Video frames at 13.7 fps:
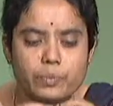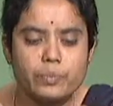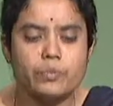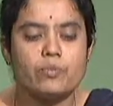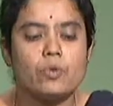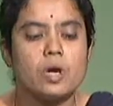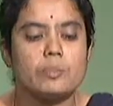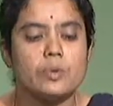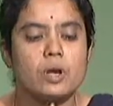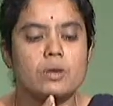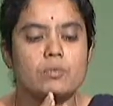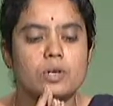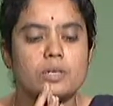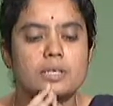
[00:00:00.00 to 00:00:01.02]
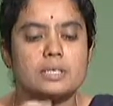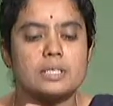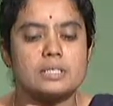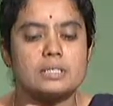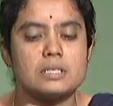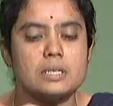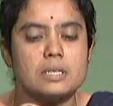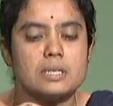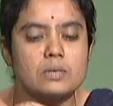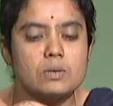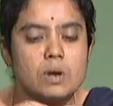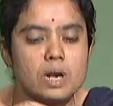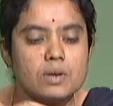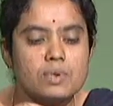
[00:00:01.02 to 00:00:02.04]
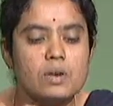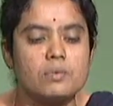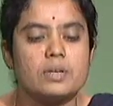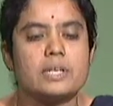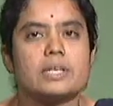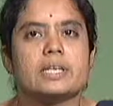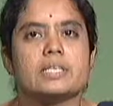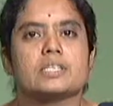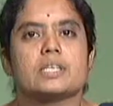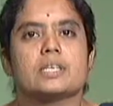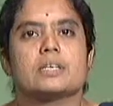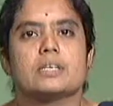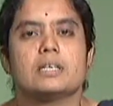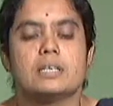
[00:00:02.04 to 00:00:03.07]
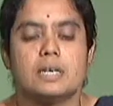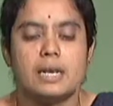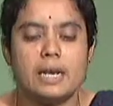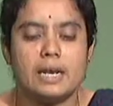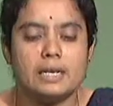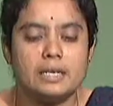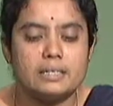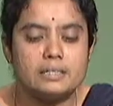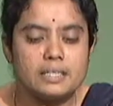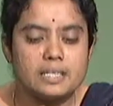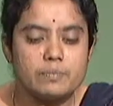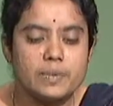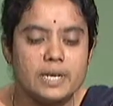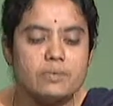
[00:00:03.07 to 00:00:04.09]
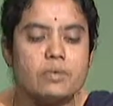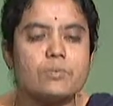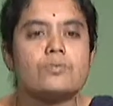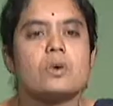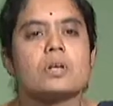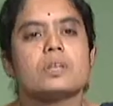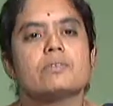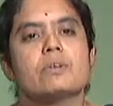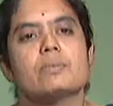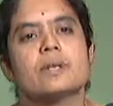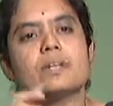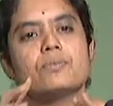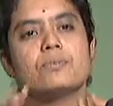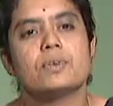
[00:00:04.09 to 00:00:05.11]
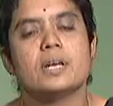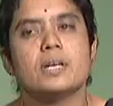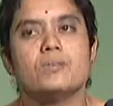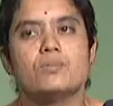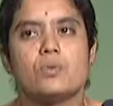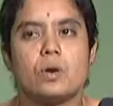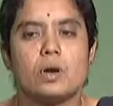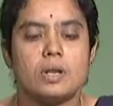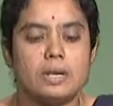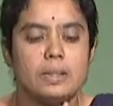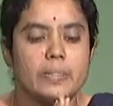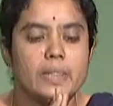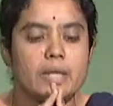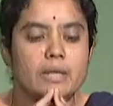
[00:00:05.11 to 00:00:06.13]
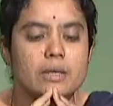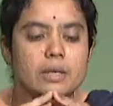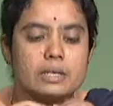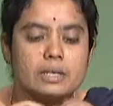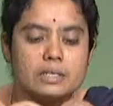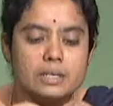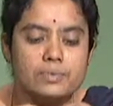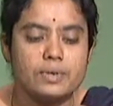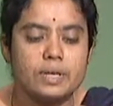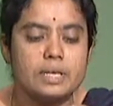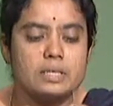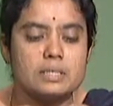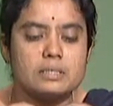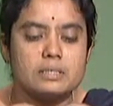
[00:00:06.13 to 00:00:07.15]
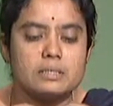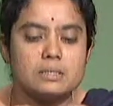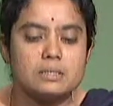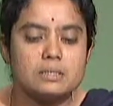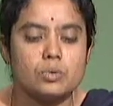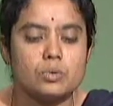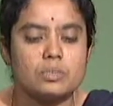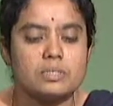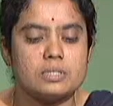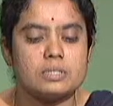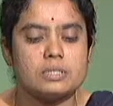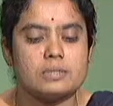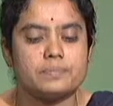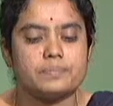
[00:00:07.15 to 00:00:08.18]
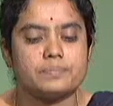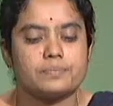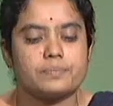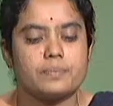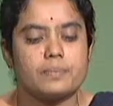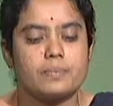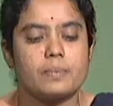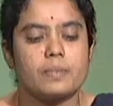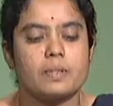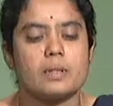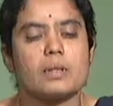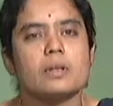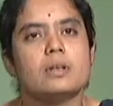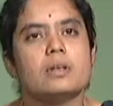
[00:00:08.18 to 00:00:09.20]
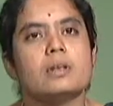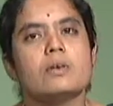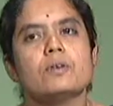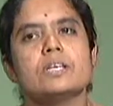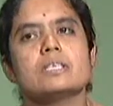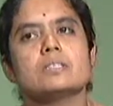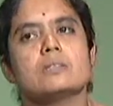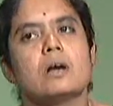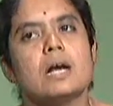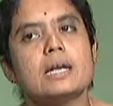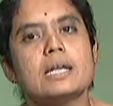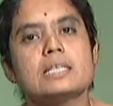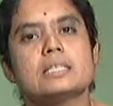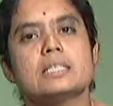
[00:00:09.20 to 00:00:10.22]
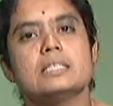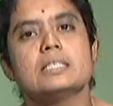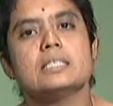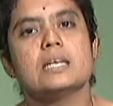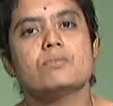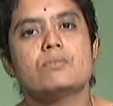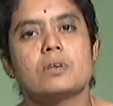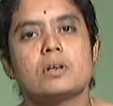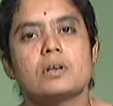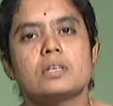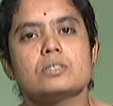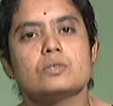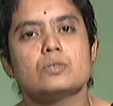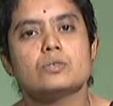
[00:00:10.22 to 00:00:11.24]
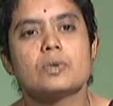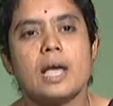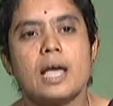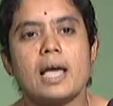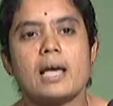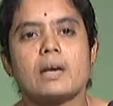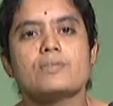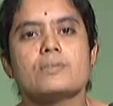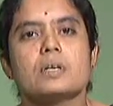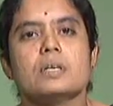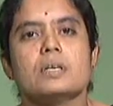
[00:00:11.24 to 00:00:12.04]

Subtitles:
pure water is not found in nature, and treatment of water will be different for different sources. Now, it is not essential for us to have